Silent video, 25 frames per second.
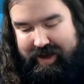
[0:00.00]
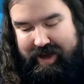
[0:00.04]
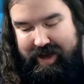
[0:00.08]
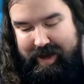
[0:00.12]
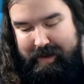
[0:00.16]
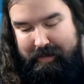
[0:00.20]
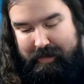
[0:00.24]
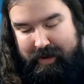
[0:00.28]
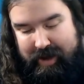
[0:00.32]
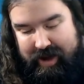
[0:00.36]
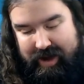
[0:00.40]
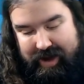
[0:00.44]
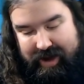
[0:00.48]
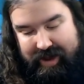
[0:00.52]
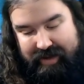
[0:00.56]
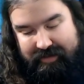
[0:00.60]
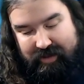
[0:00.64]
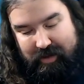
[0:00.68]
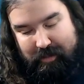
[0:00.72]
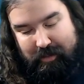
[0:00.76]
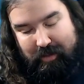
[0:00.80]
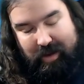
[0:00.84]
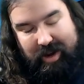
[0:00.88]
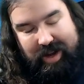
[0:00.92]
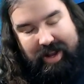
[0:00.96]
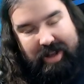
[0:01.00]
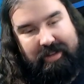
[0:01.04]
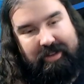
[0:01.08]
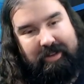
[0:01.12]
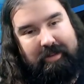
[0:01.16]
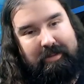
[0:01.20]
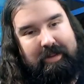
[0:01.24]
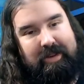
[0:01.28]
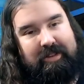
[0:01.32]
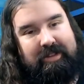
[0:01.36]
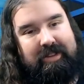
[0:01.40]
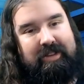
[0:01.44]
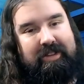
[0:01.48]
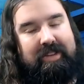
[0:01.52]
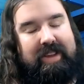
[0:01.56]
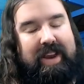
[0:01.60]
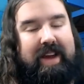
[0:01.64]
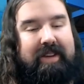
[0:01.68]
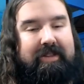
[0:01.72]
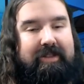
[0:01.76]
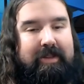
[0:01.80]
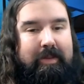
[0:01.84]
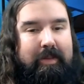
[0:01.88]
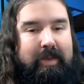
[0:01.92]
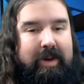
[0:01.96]
Uh, but if you point out some missions that
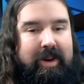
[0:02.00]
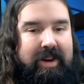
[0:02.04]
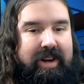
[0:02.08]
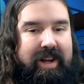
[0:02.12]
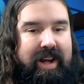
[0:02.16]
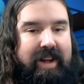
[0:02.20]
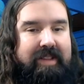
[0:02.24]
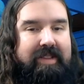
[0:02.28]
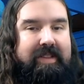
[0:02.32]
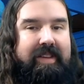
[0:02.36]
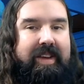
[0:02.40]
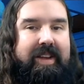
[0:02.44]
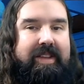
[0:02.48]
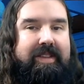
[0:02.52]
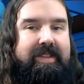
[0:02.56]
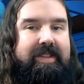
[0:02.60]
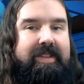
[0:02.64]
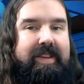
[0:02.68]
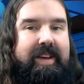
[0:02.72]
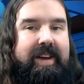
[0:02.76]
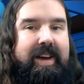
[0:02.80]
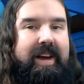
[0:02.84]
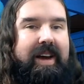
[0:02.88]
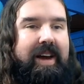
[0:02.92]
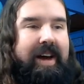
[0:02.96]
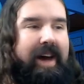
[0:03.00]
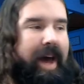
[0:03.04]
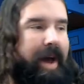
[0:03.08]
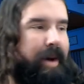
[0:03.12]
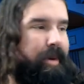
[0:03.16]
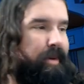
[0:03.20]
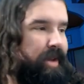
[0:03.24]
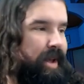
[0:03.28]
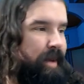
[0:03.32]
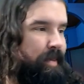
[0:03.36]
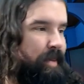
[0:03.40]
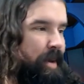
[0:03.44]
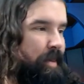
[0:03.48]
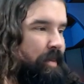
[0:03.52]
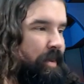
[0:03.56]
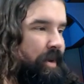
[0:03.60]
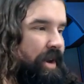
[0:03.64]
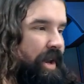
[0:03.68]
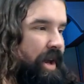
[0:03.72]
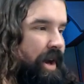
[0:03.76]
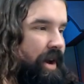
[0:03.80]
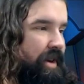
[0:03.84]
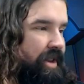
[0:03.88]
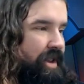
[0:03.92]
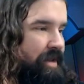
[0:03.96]
have some weird cutscenes, I will let people
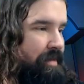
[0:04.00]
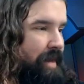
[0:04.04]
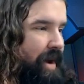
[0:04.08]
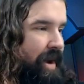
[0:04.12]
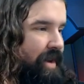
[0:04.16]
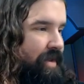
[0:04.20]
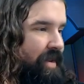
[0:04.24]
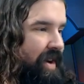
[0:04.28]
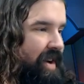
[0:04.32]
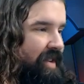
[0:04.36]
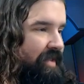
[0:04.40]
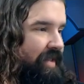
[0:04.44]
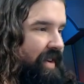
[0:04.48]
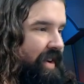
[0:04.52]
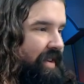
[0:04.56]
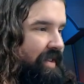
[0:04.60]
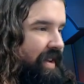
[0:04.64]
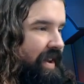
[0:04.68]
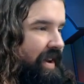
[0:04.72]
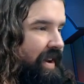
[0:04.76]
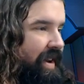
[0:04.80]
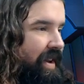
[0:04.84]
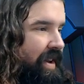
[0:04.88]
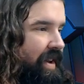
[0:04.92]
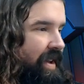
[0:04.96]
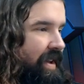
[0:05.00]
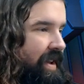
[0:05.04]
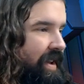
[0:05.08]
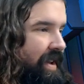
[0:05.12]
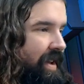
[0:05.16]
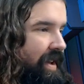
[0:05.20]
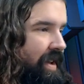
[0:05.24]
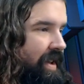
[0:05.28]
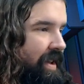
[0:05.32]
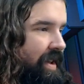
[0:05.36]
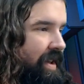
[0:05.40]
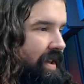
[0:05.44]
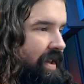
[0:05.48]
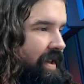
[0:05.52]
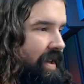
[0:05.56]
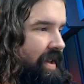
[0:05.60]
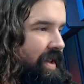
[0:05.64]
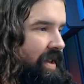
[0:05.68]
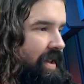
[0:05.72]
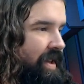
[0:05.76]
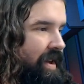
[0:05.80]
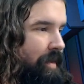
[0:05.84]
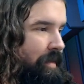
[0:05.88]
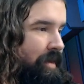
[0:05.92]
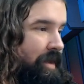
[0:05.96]
know, and they might try to fix it.
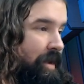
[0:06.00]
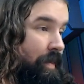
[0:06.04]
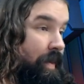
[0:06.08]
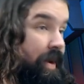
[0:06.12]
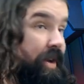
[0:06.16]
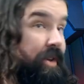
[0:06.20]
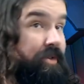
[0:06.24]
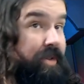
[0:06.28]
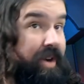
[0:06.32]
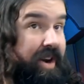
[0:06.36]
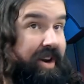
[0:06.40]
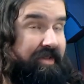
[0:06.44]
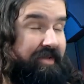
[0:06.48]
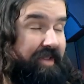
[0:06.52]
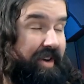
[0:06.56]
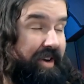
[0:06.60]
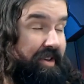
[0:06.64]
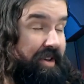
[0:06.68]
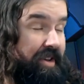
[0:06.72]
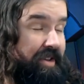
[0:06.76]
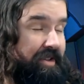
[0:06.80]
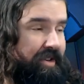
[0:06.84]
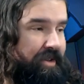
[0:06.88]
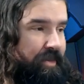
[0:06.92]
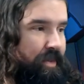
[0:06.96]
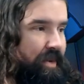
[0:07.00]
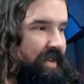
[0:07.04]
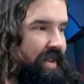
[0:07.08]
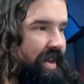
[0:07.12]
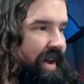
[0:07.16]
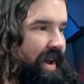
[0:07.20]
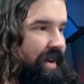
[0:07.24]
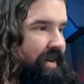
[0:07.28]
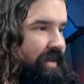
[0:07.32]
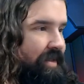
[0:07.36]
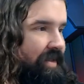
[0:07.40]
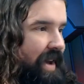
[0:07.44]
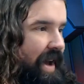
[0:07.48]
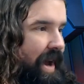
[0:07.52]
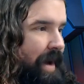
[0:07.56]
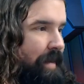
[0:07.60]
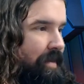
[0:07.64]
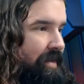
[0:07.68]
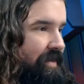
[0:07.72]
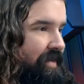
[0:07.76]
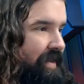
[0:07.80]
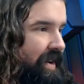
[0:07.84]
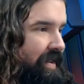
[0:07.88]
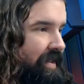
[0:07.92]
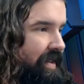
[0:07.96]
I mean, they will try to fix it. It's just when they have
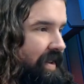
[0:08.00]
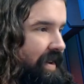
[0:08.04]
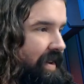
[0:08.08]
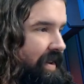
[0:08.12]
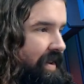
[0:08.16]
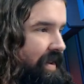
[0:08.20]
time to fix it.